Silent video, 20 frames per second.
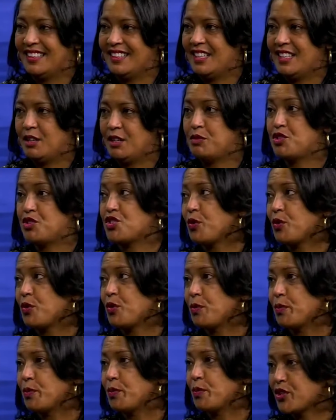It was so
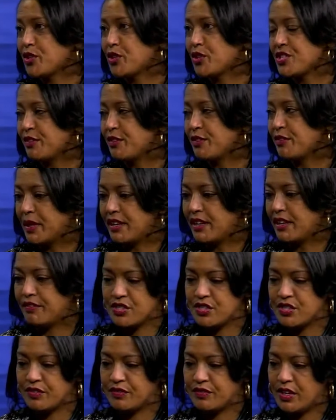personal for me.
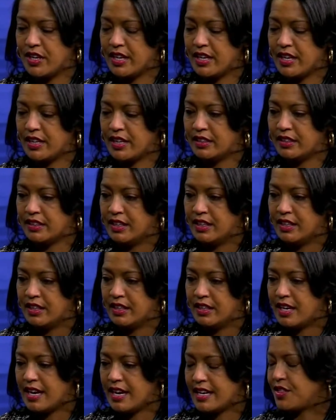First of all,
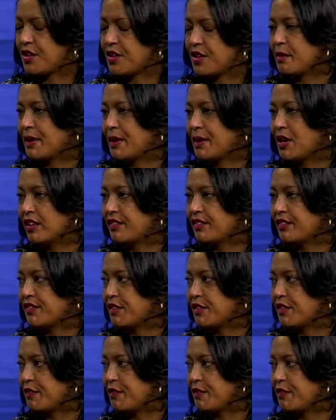I thought about all of the
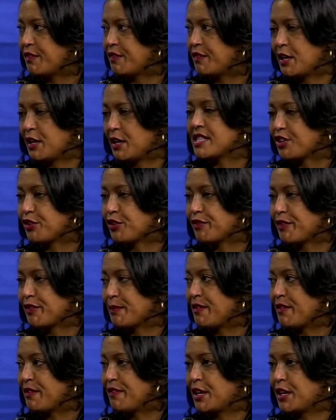families. I had heard from
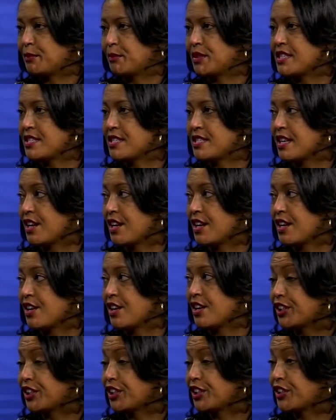the families
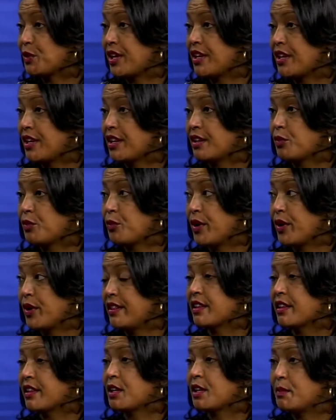earlier in the week when
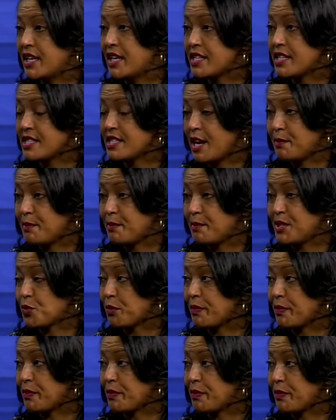the committee assignments were
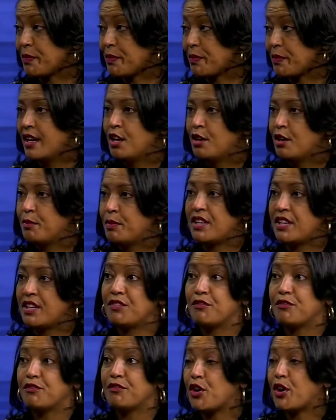made. But
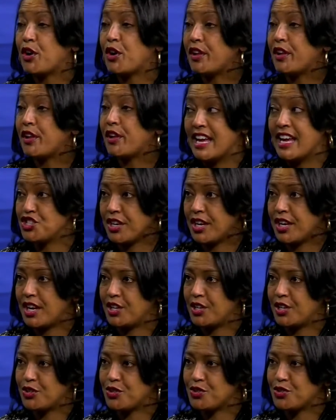even for all of the
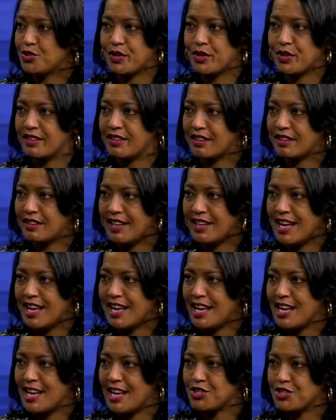educators who are in the
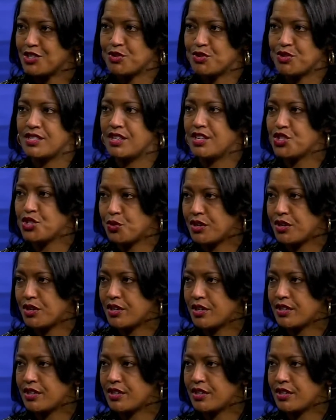classroom trying to assure